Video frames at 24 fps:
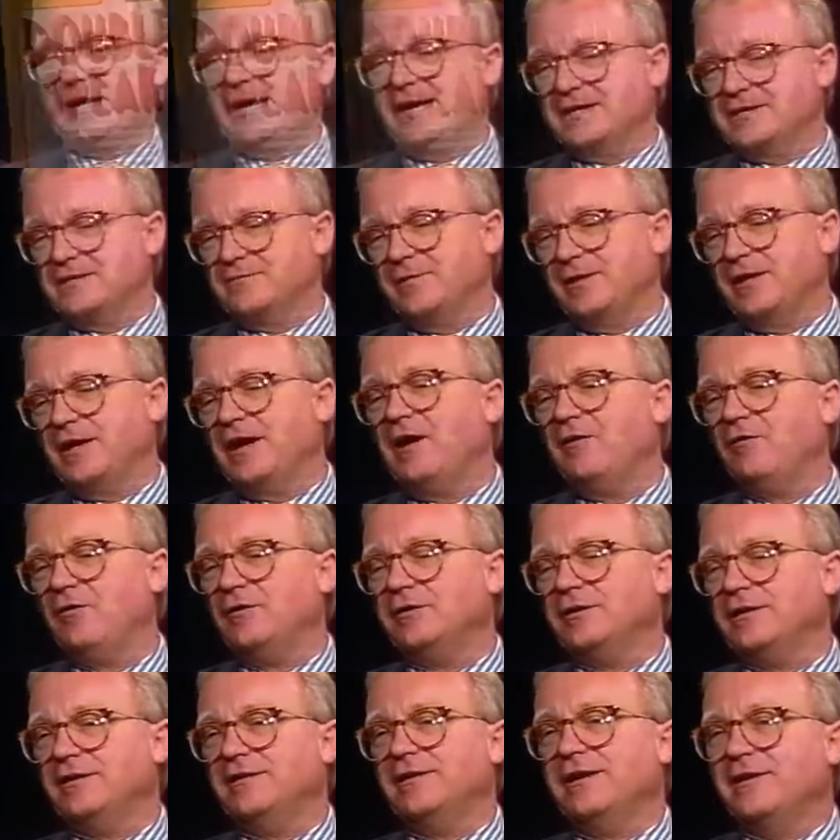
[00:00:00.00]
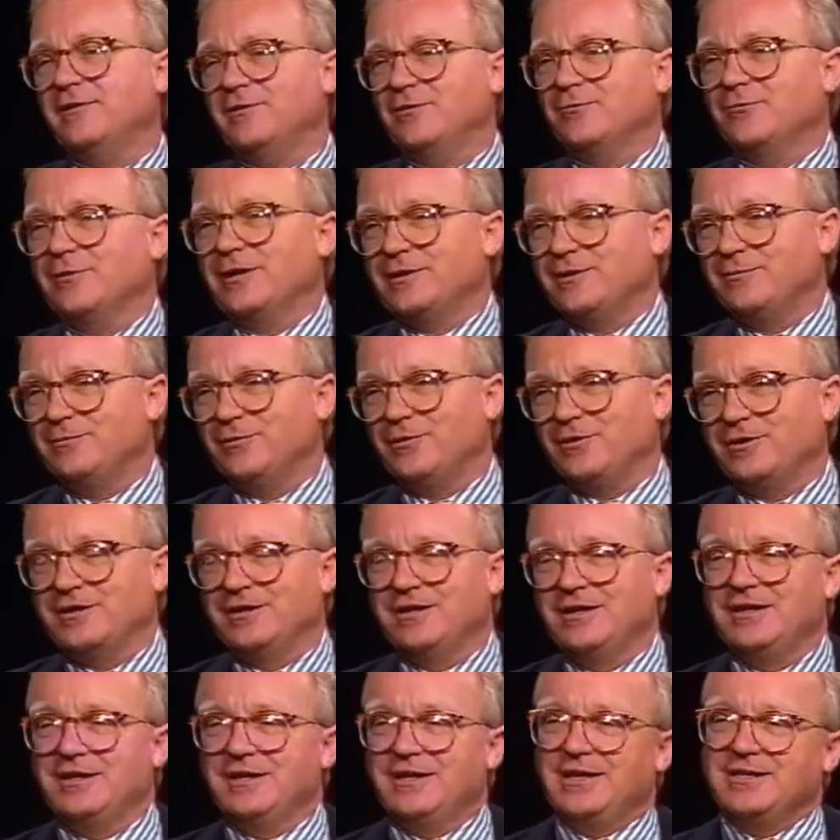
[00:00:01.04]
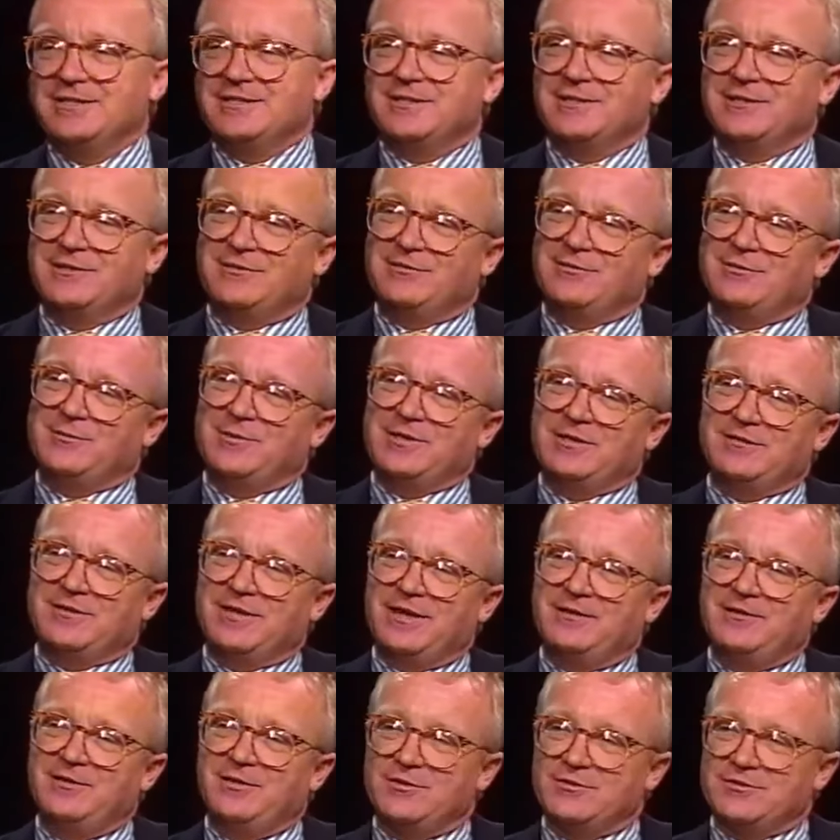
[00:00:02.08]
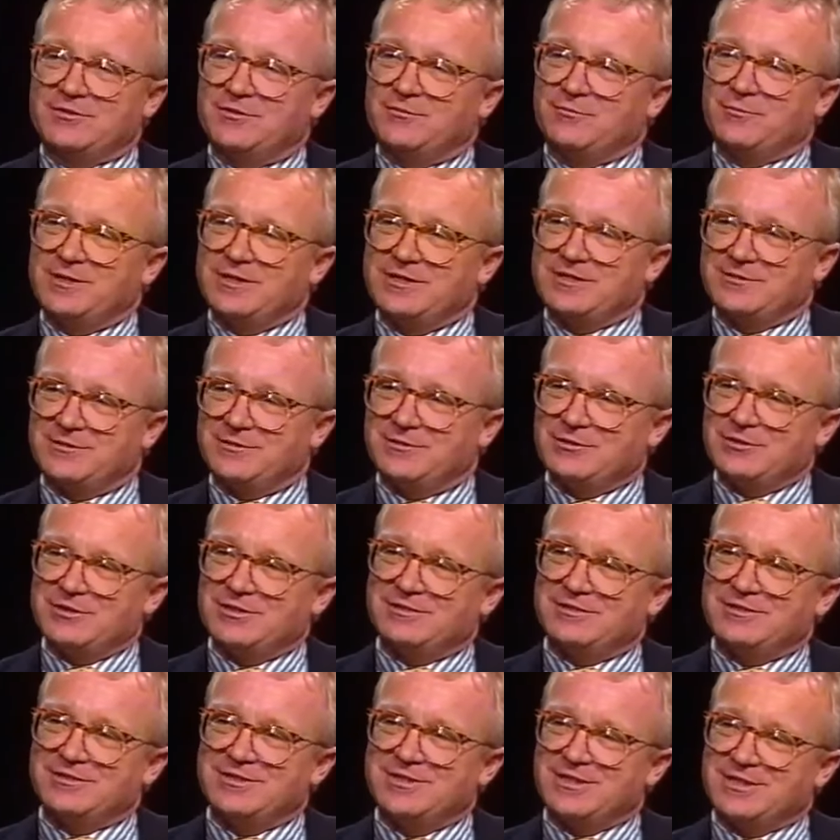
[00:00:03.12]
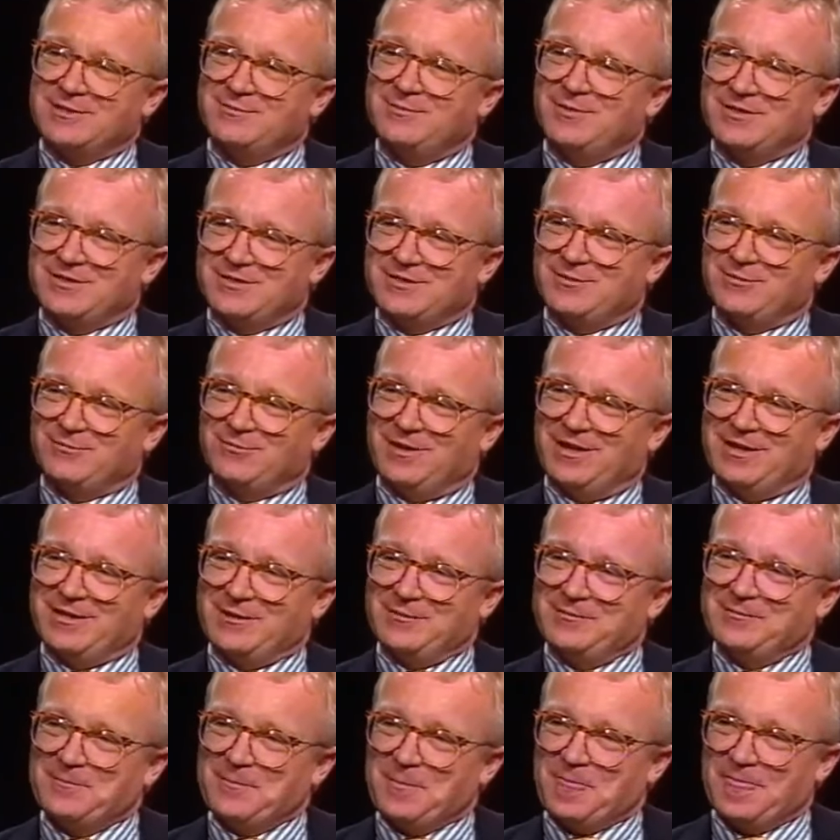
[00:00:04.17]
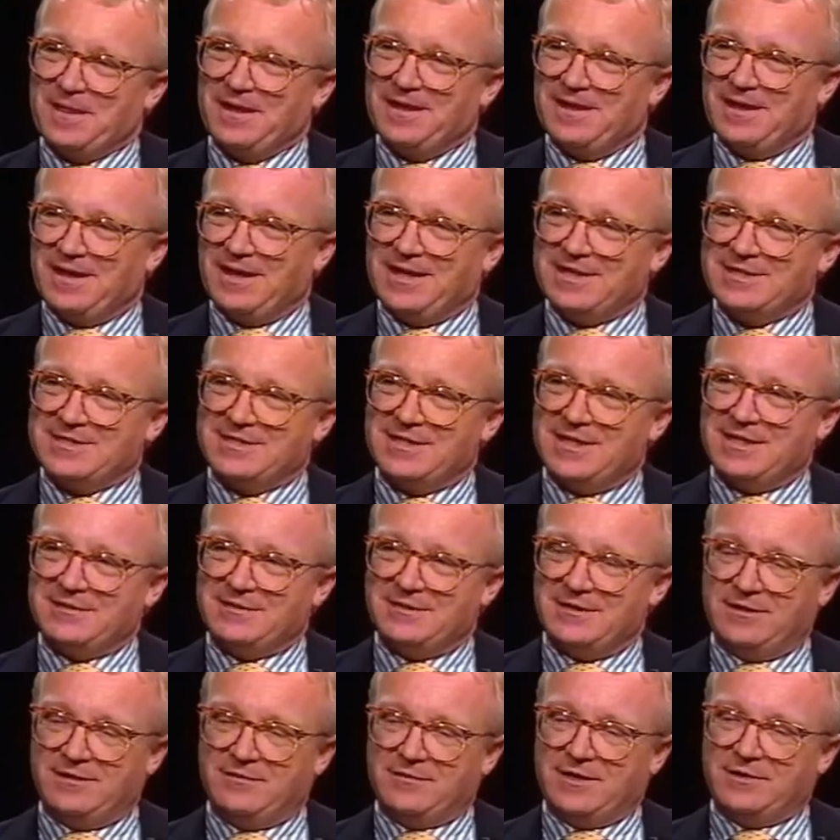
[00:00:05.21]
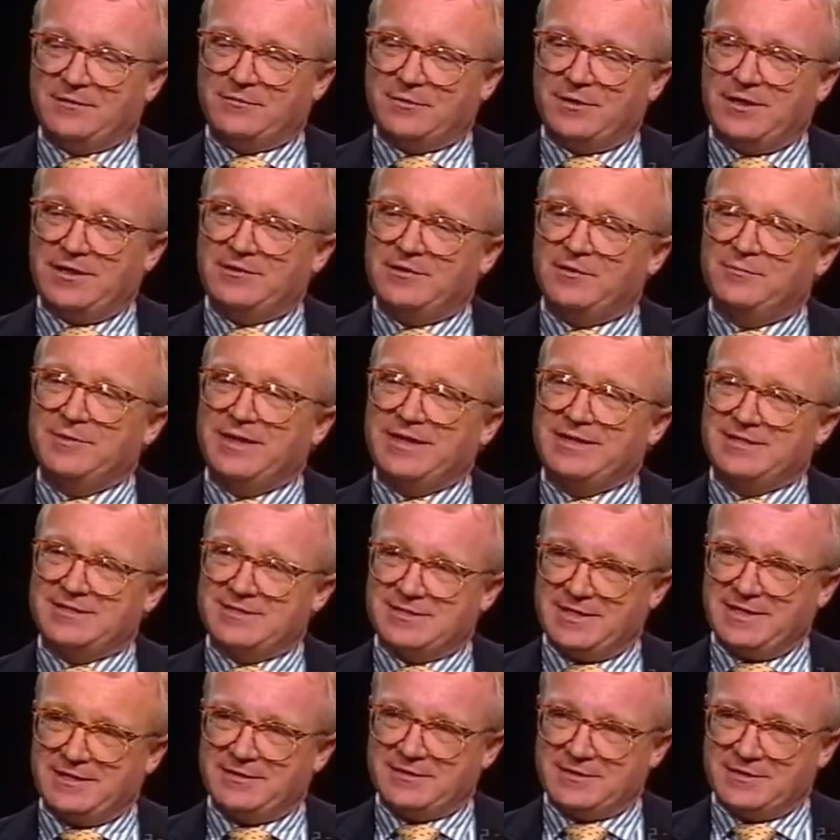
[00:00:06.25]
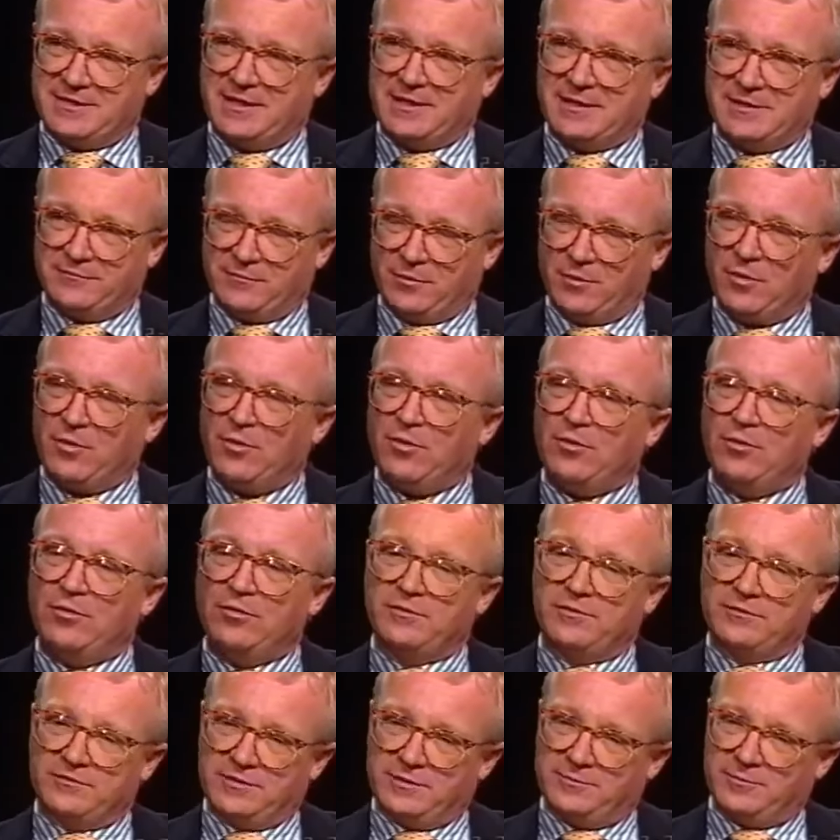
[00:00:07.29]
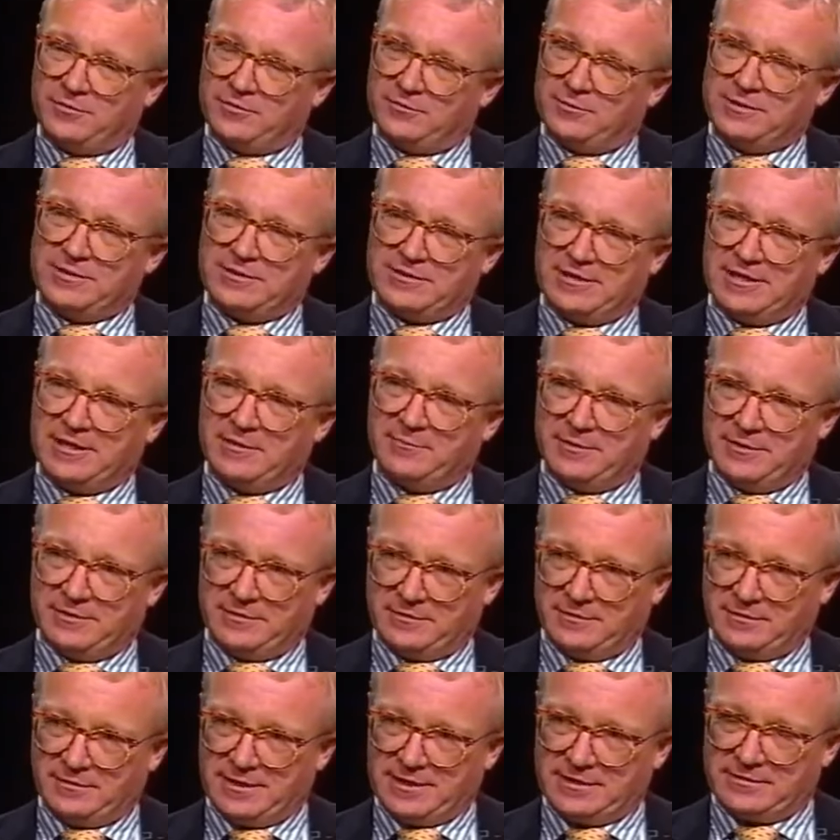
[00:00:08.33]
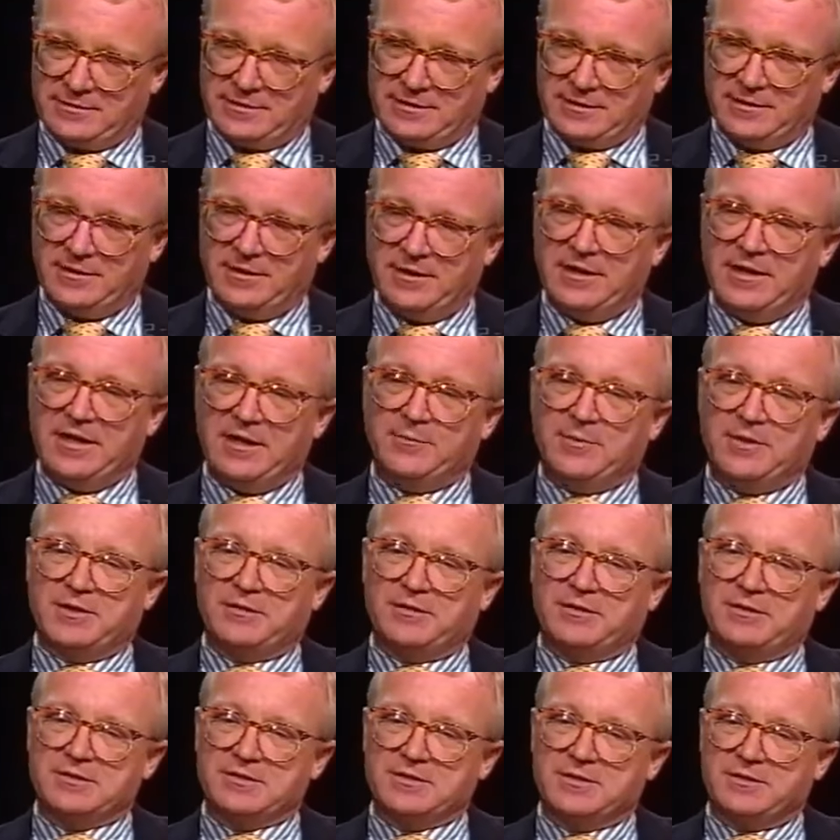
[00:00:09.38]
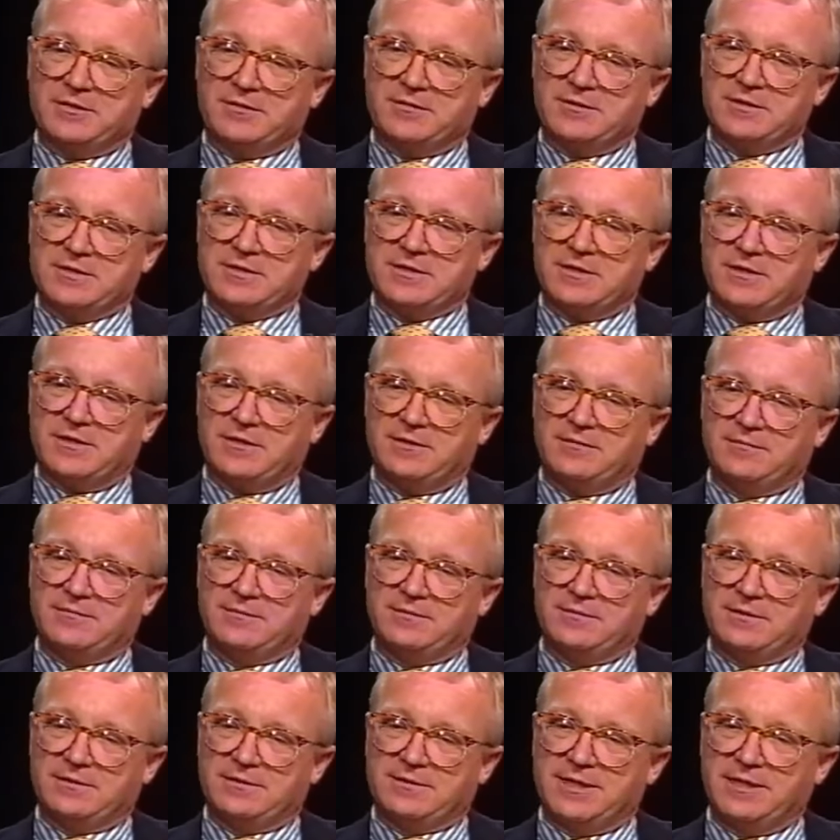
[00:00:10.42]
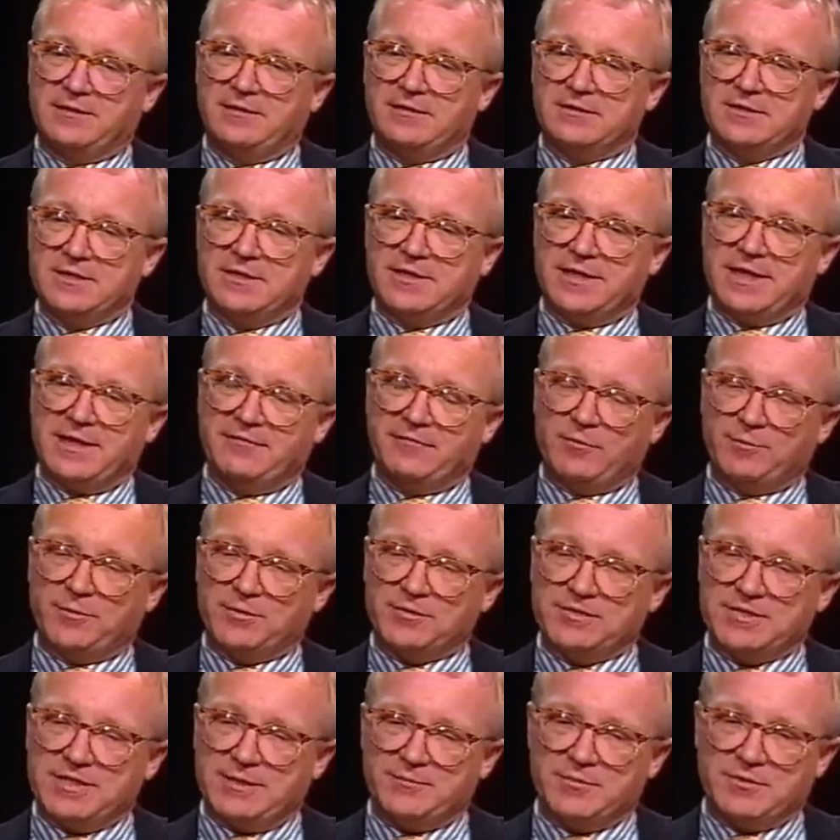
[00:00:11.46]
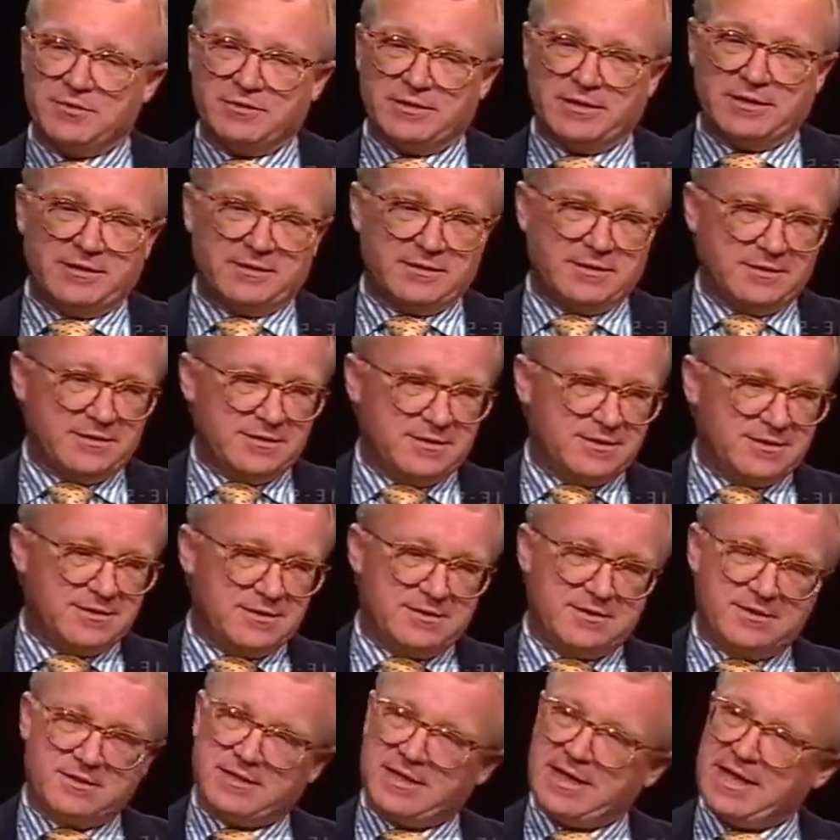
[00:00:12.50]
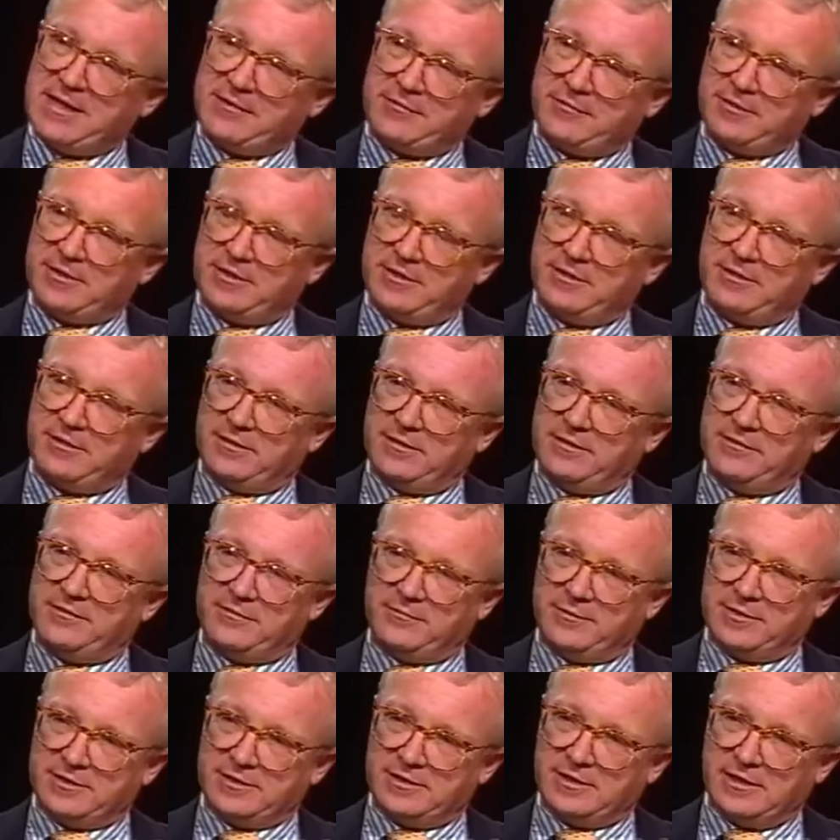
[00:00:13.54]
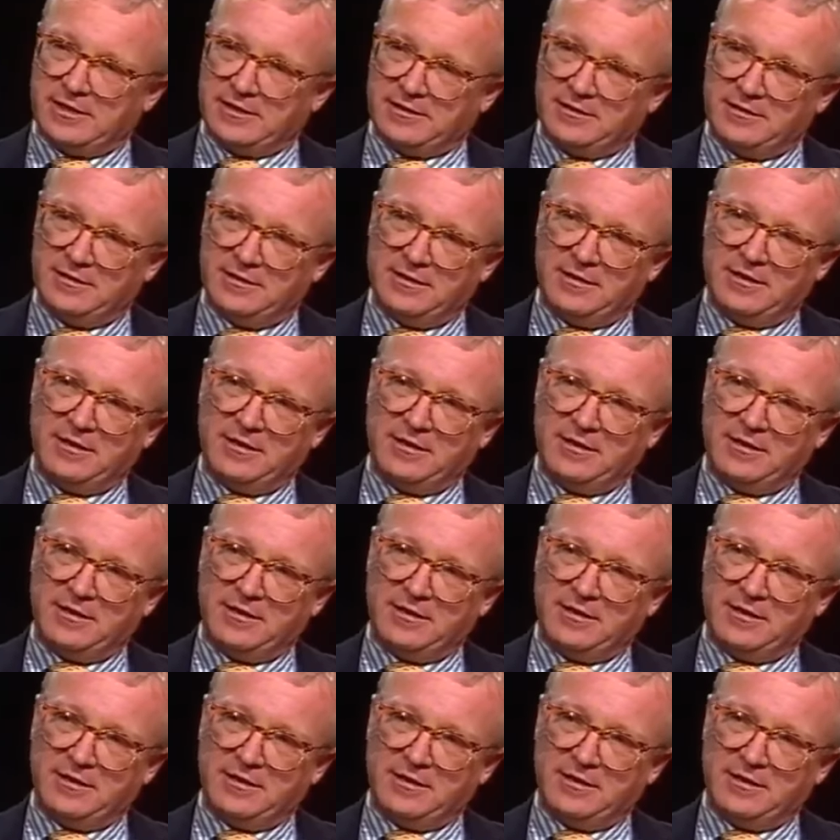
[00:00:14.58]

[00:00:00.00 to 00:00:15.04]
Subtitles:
asked me, how long did it take you to write the book? I said it took me 10 years to research it and 6 months to write it. I sat down and tried to make sense out of all the doublespeak that I've been collecting, because there is a tendency to have a perception that it is scattered hither and yon.